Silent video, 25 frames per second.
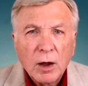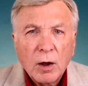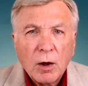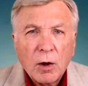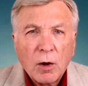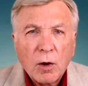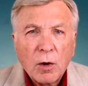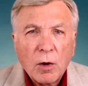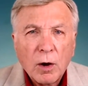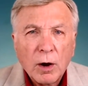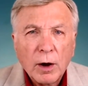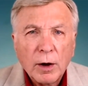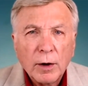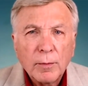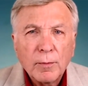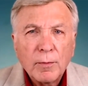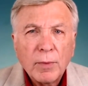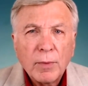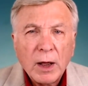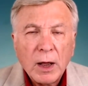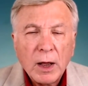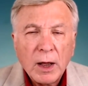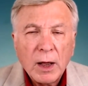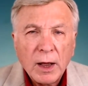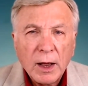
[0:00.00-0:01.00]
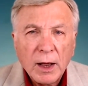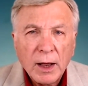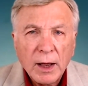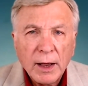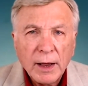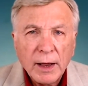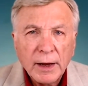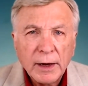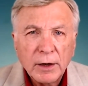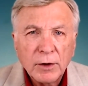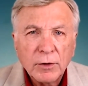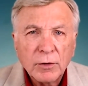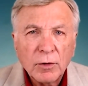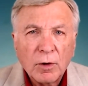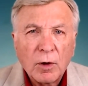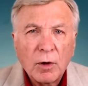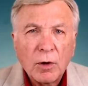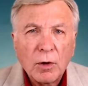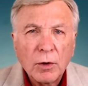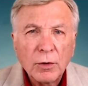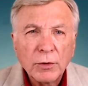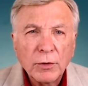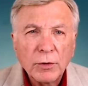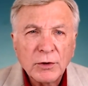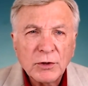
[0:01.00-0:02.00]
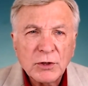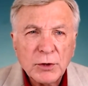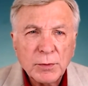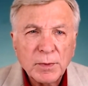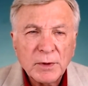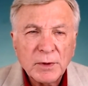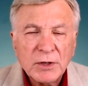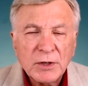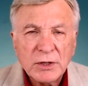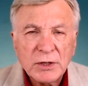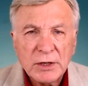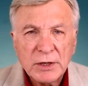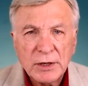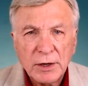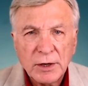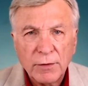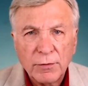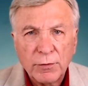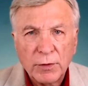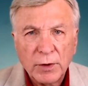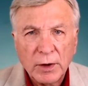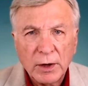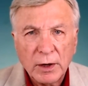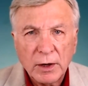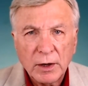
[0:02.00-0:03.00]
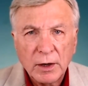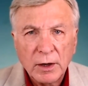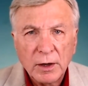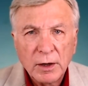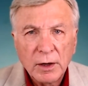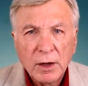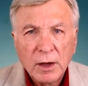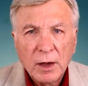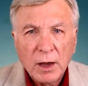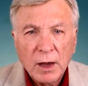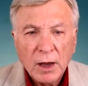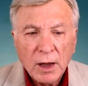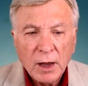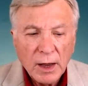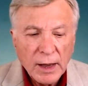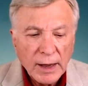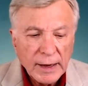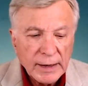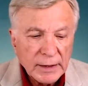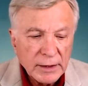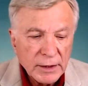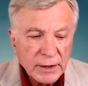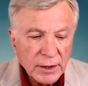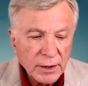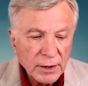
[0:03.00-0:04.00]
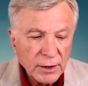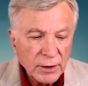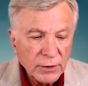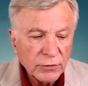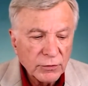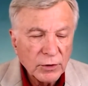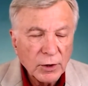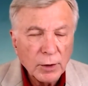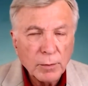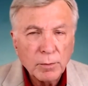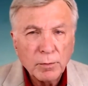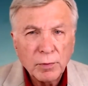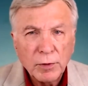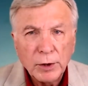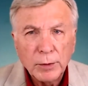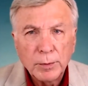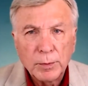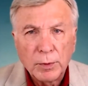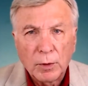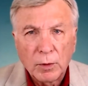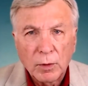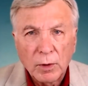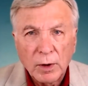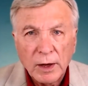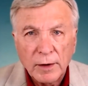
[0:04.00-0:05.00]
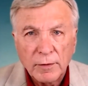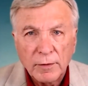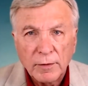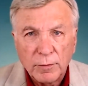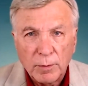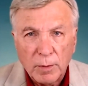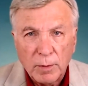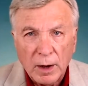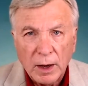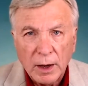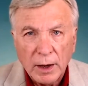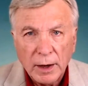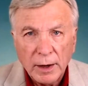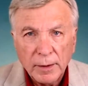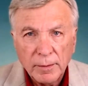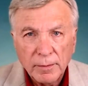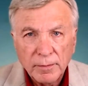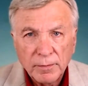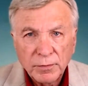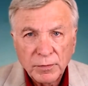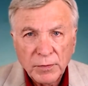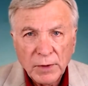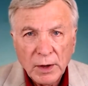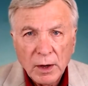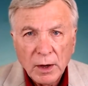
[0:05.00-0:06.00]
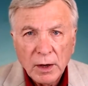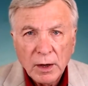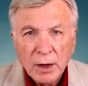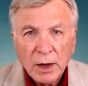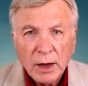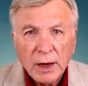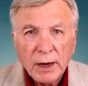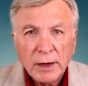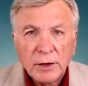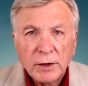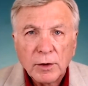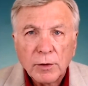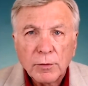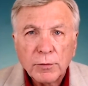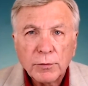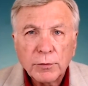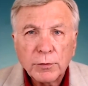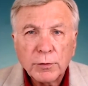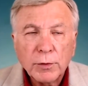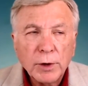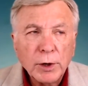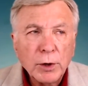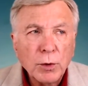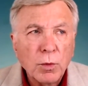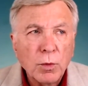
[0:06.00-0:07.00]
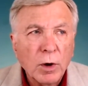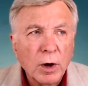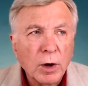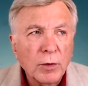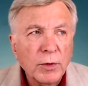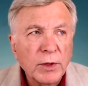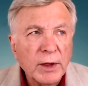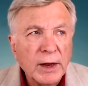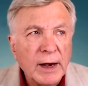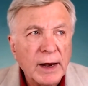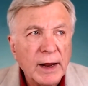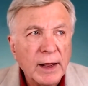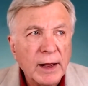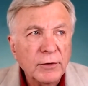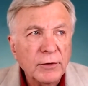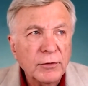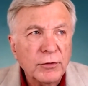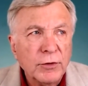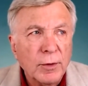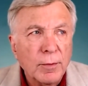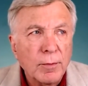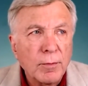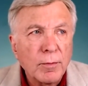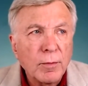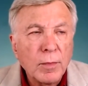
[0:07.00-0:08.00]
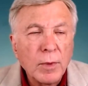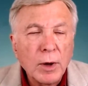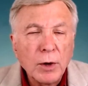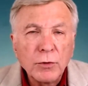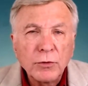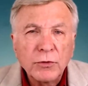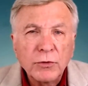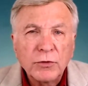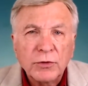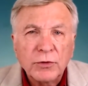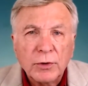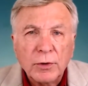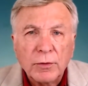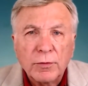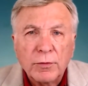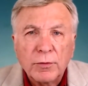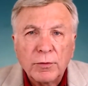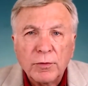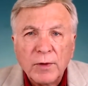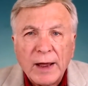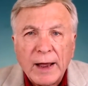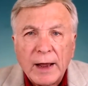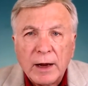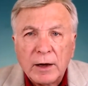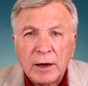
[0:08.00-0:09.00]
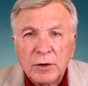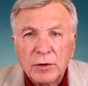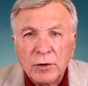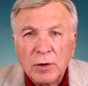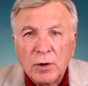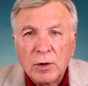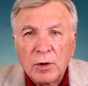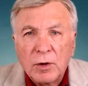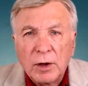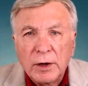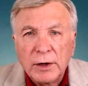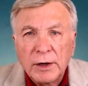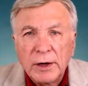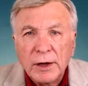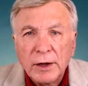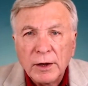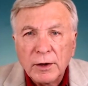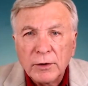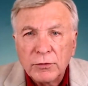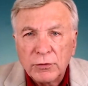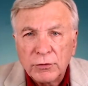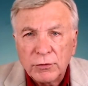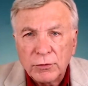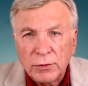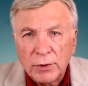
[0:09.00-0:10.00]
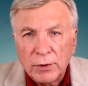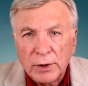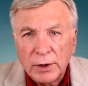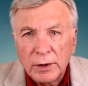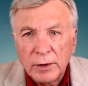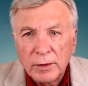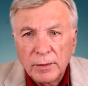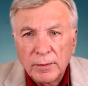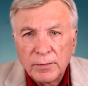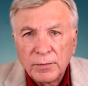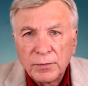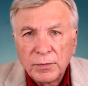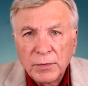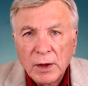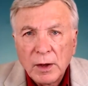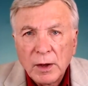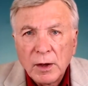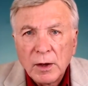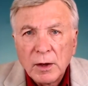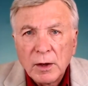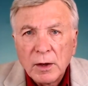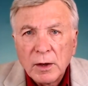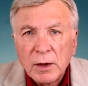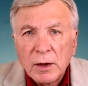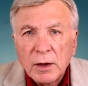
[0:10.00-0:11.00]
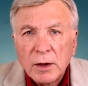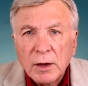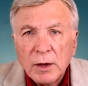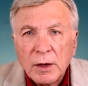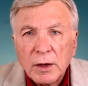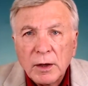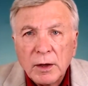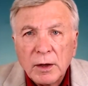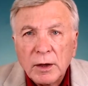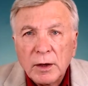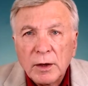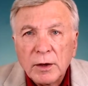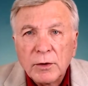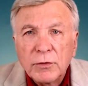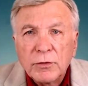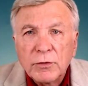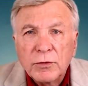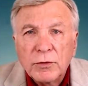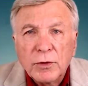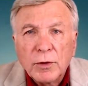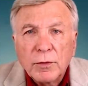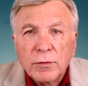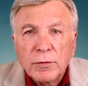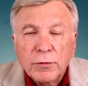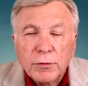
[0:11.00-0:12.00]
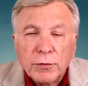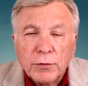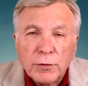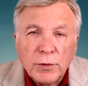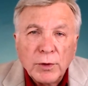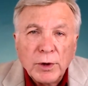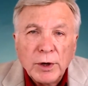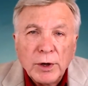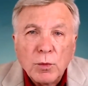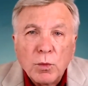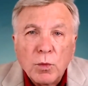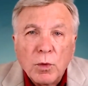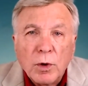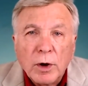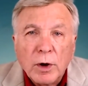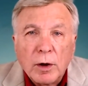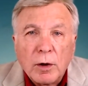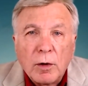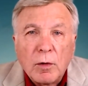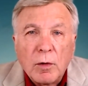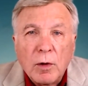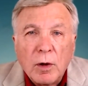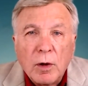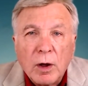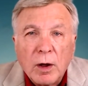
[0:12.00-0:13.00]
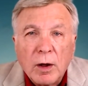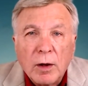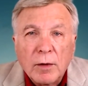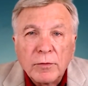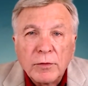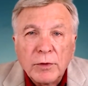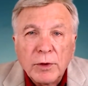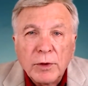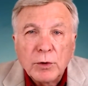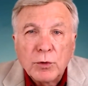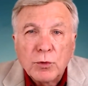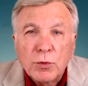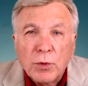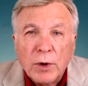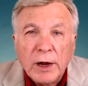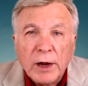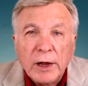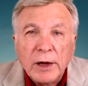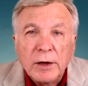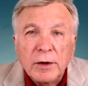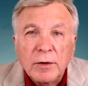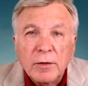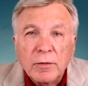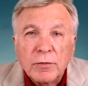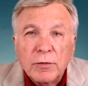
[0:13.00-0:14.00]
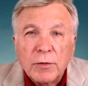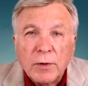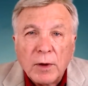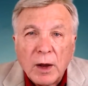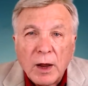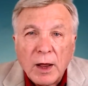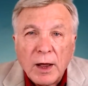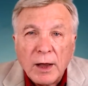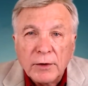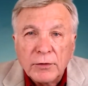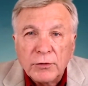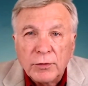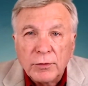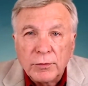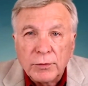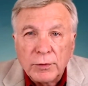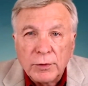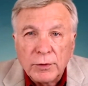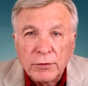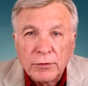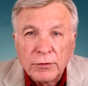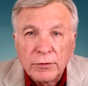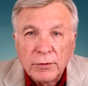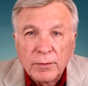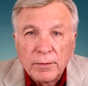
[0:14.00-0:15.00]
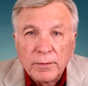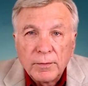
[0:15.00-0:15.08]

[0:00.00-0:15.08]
are behind all the specific ideas that people live by. And the free will that has the most effect on history is the free will of the great philosophers.